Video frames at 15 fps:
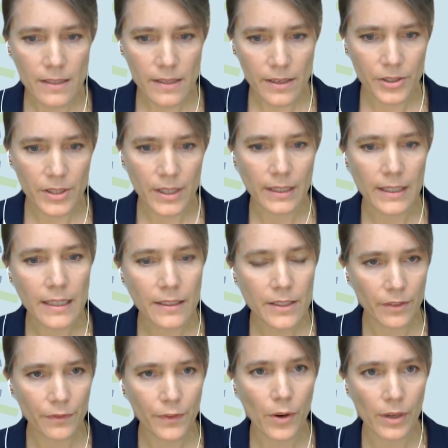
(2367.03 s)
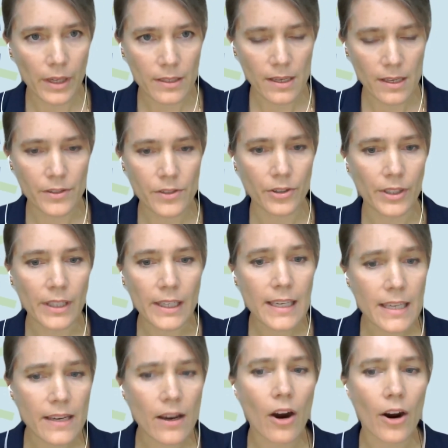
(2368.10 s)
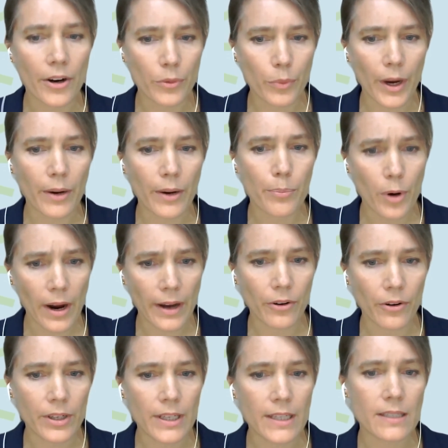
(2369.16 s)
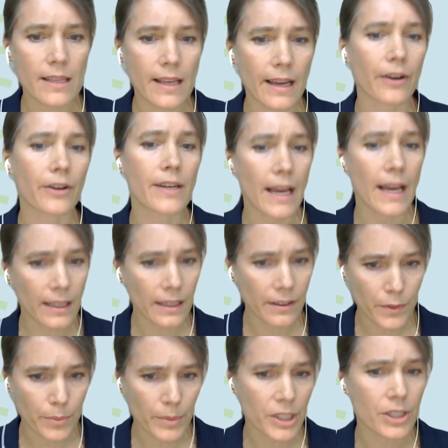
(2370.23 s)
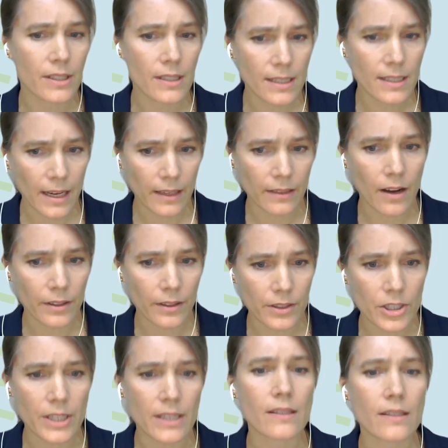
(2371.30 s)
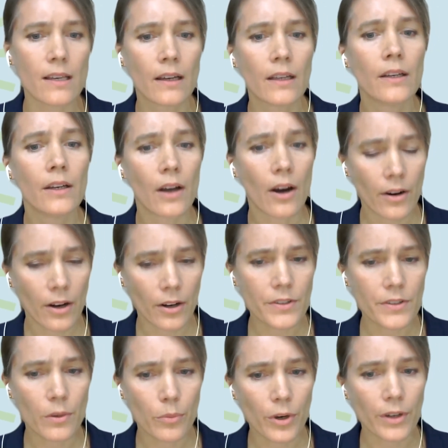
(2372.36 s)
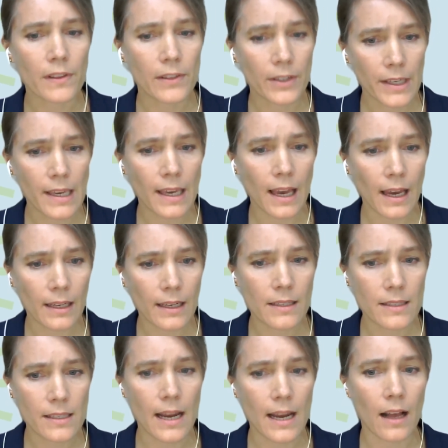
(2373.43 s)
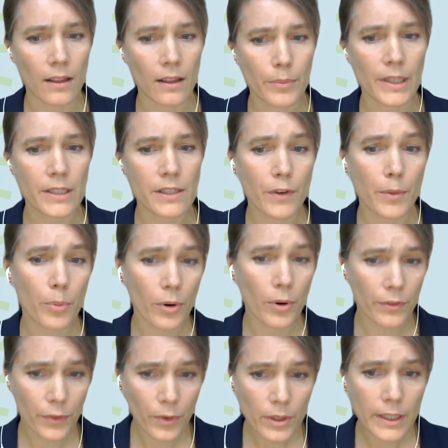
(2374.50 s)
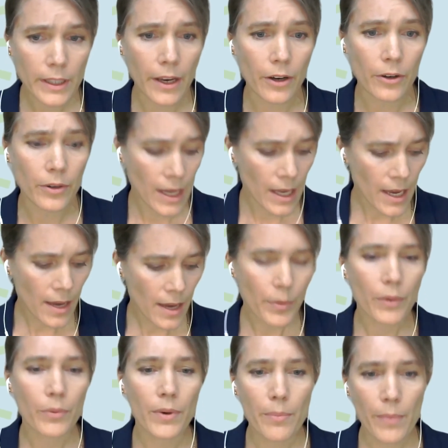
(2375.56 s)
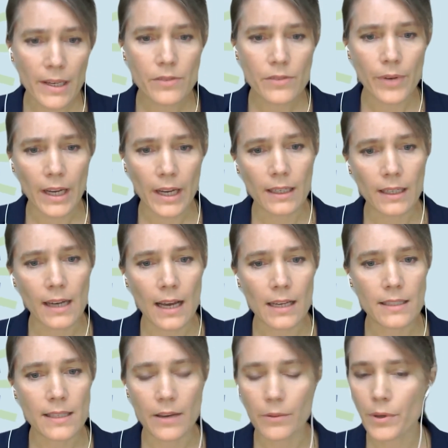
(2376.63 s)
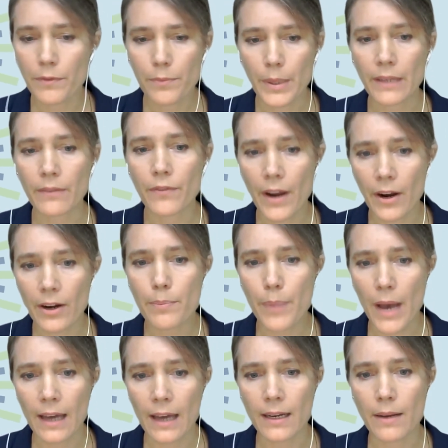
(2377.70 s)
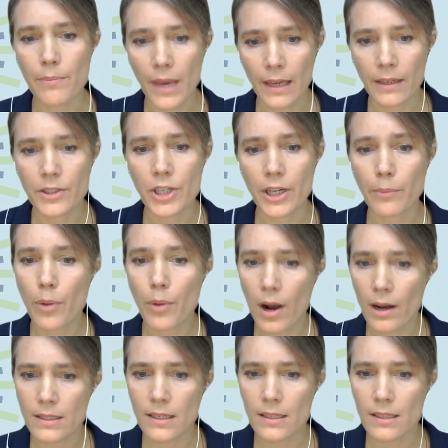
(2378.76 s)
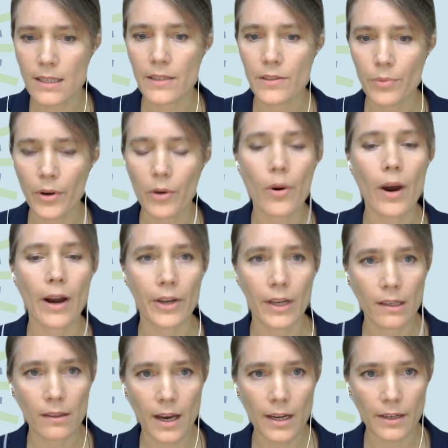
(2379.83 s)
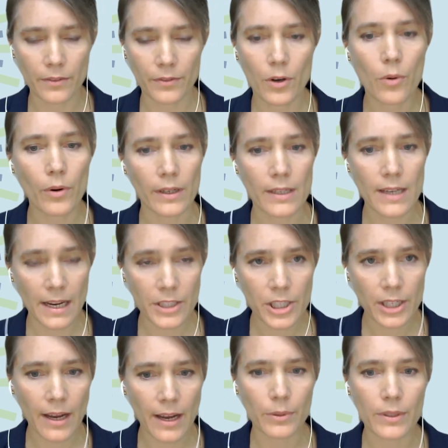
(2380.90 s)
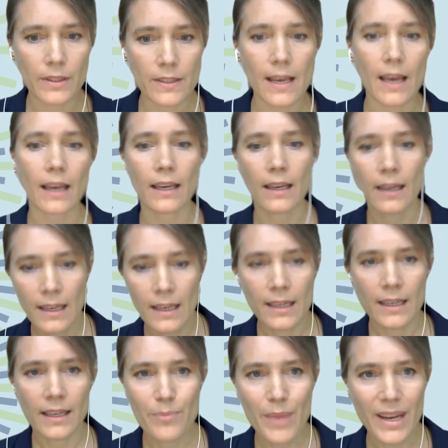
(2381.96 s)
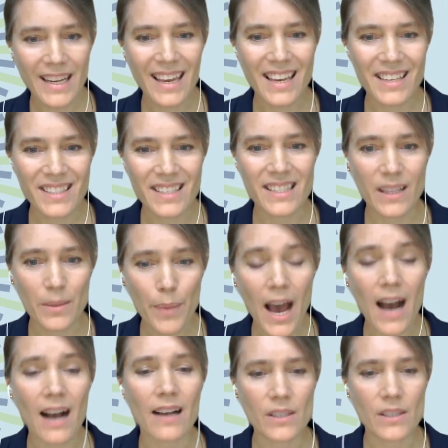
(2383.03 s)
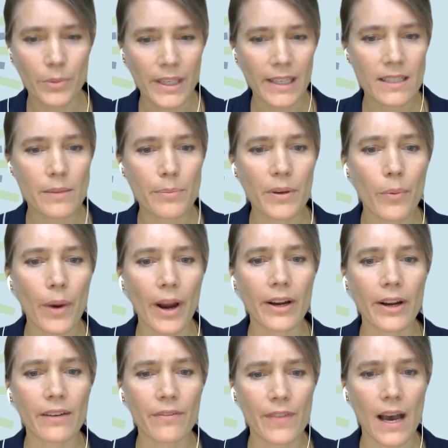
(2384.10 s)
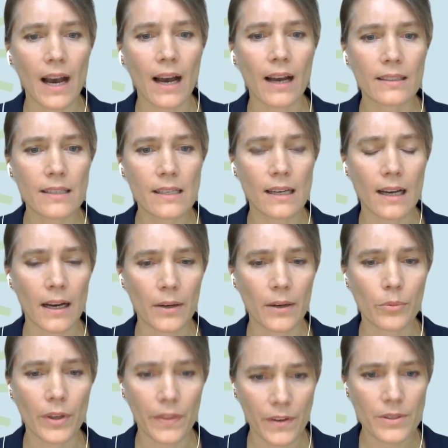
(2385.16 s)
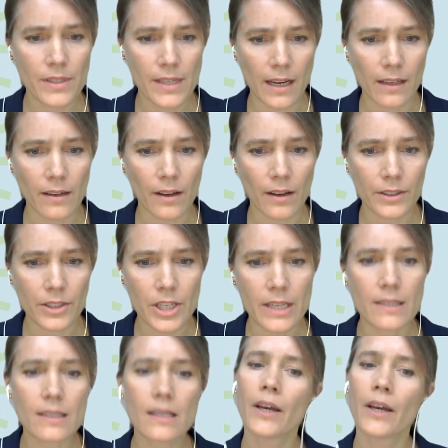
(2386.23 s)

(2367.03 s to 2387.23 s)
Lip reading: There's a need to focus on certain key hardware priorities there. Negative emissions technologies are also worth looking at as an element of a portfolio, but we must recognize that we've been very bad at managing processes requiring a lot of coordination, I would say, in many cases in the past. We need to be wary of that with those technologies.